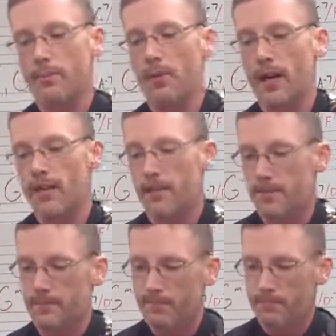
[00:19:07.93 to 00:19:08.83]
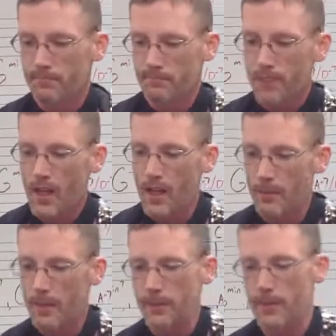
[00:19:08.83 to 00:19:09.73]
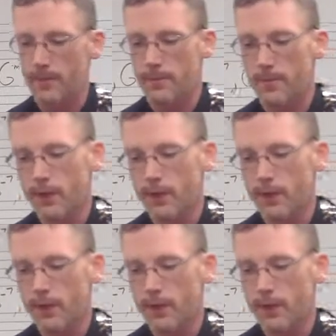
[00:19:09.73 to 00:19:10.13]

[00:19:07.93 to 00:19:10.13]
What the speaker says: practice methods.